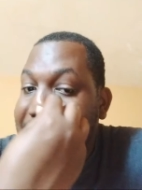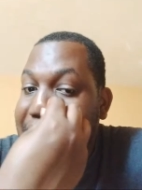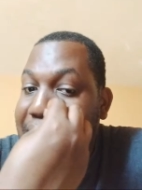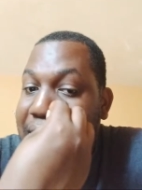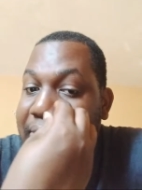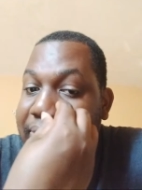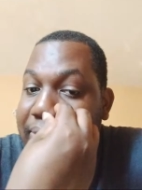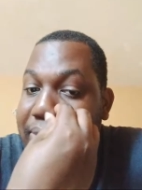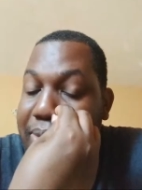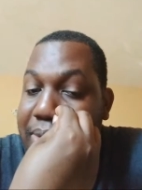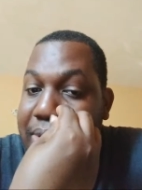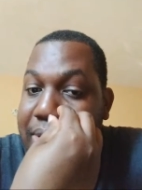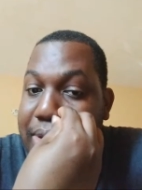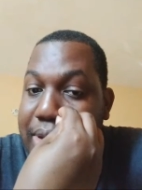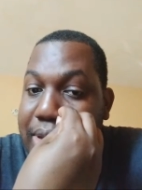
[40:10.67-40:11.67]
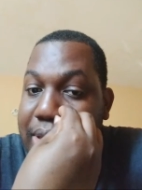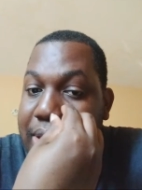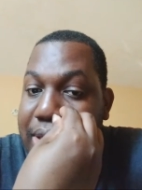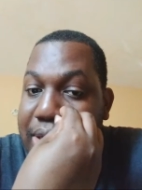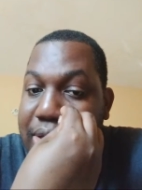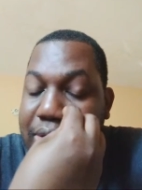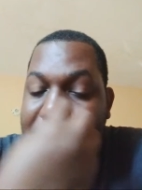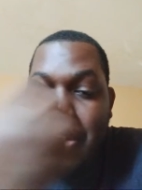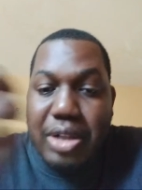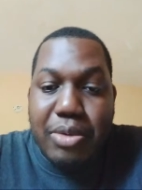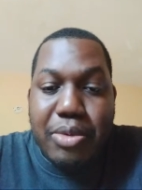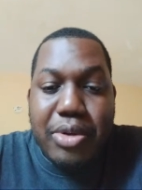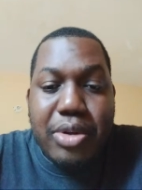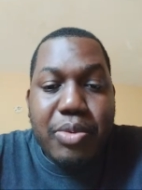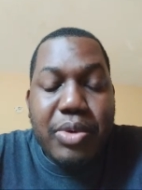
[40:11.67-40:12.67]
even though really
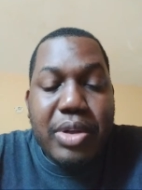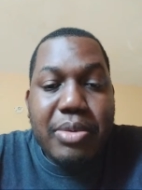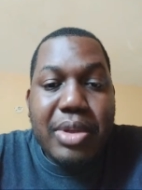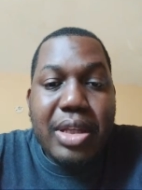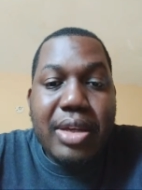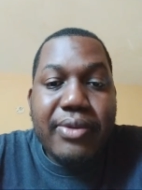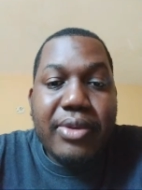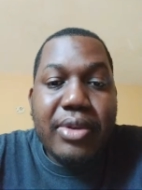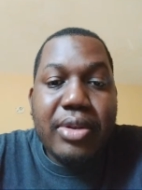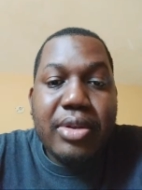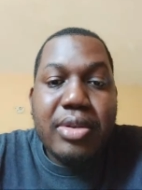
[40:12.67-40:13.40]
work well with every